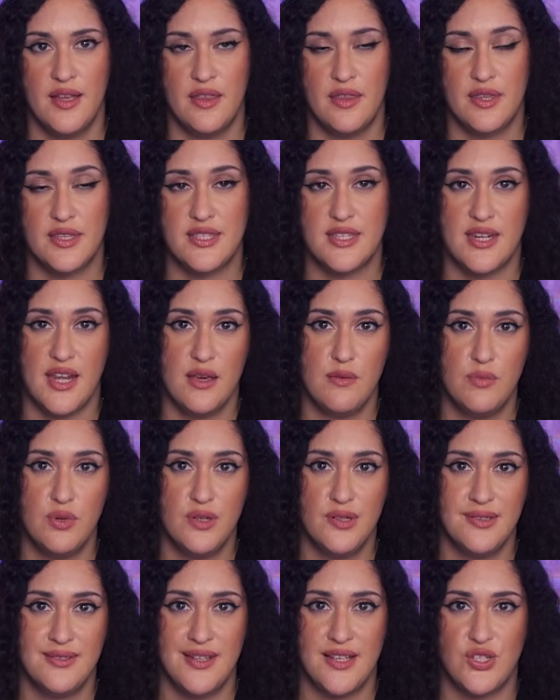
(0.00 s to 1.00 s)
This
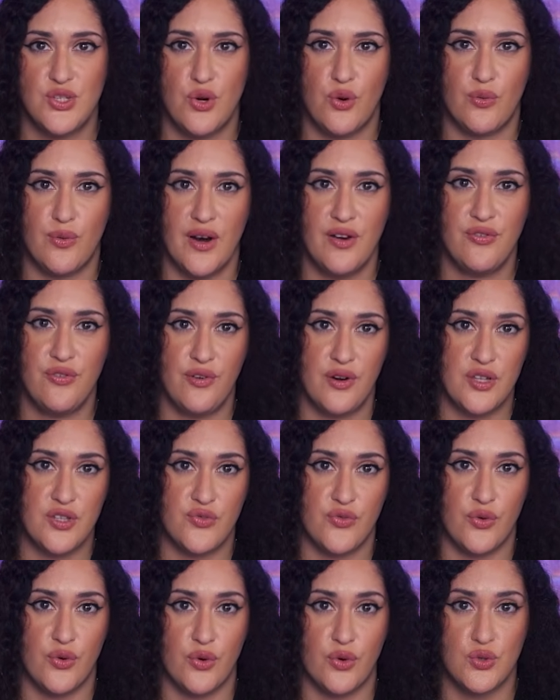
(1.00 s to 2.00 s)
table is your reference
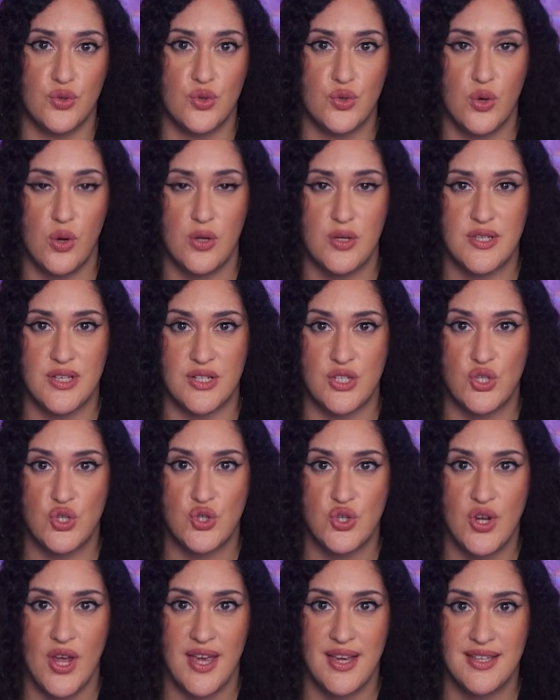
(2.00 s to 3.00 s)
for controls and
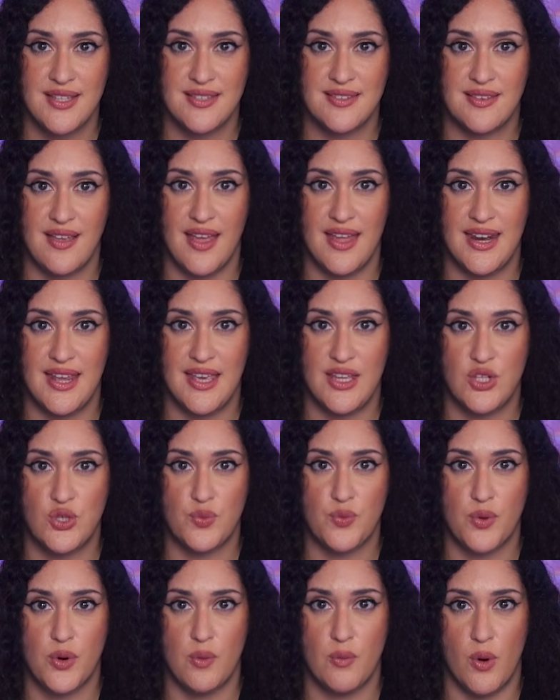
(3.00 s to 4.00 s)
checks at
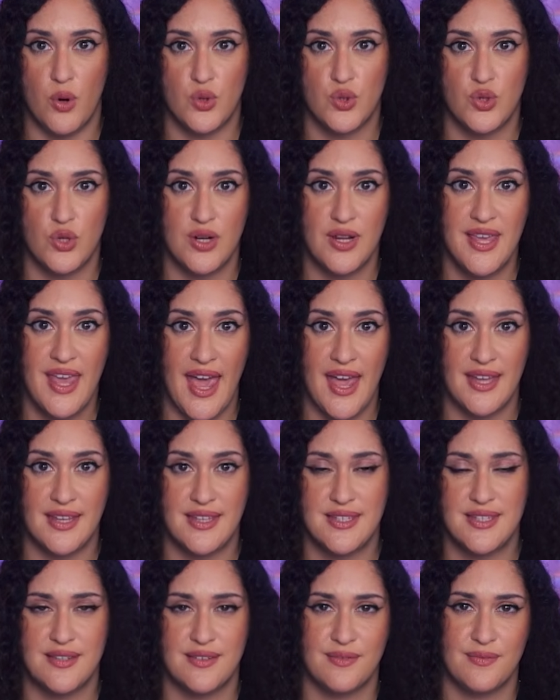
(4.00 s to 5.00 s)
each promotion
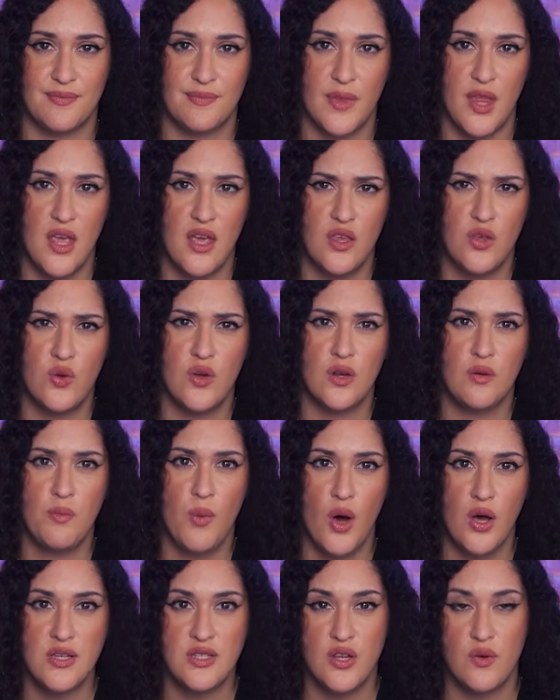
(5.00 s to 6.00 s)
gate. You can
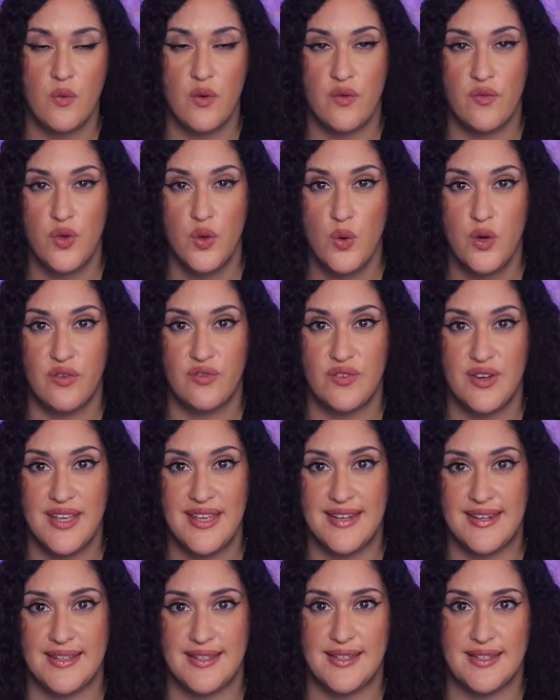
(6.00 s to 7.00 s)
pause and review if
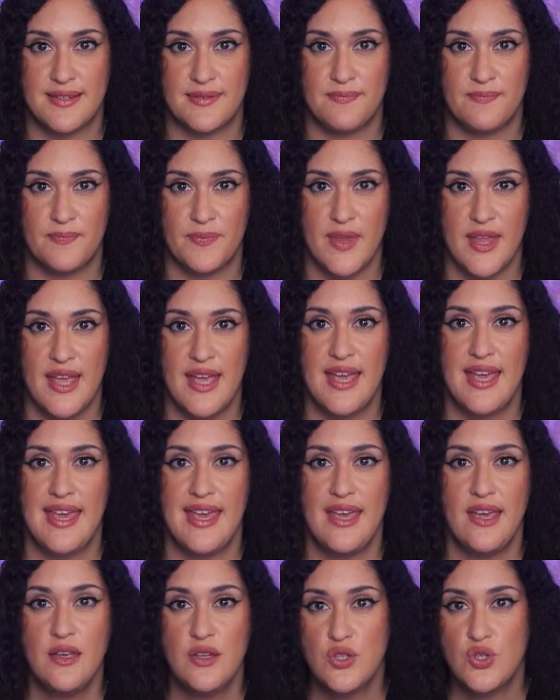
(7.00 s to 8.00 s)
needed.
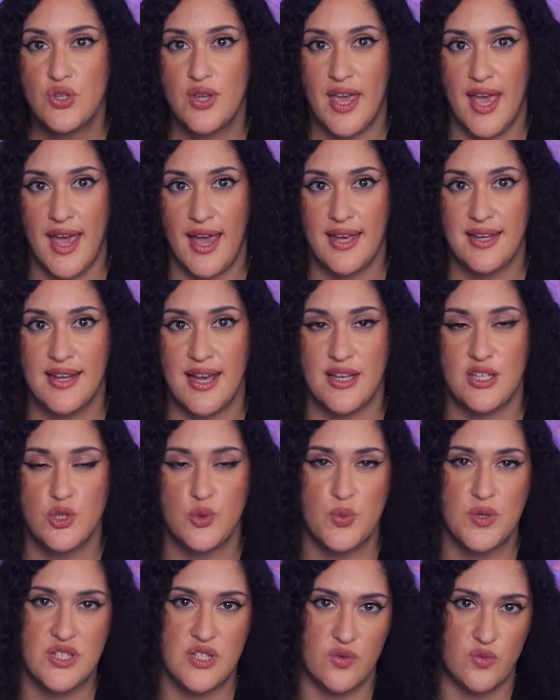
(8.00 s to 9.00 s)
Each gate has
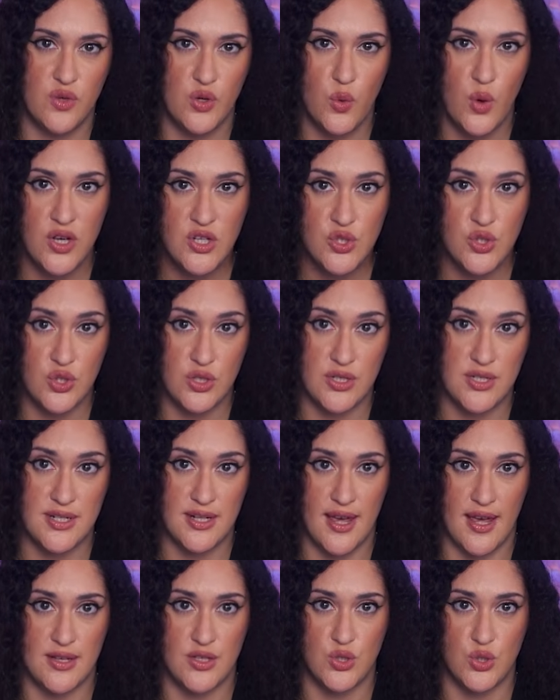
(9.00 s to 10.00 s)
specific questions
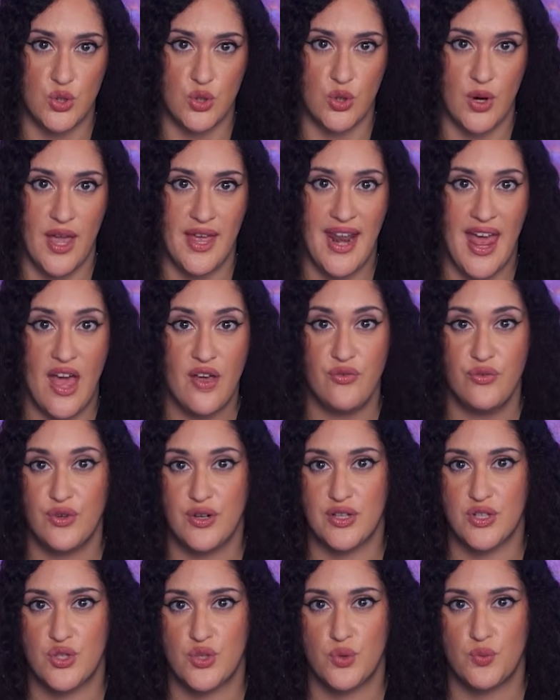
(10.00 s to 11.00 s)
to answer and
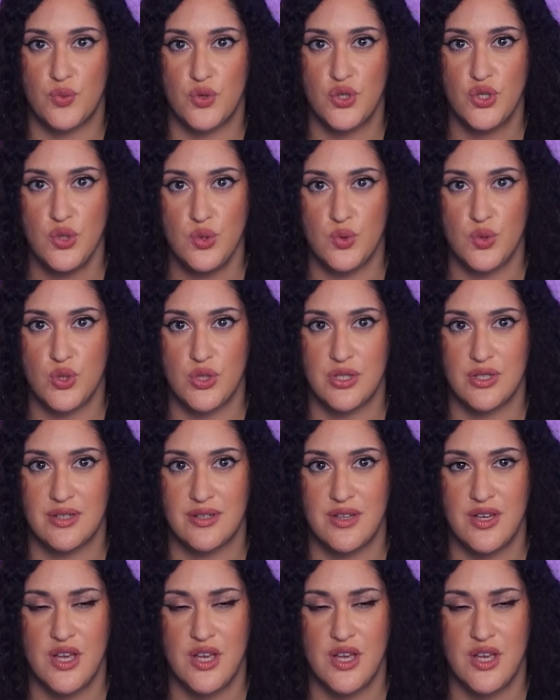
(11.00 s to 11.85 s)
evidence to produce.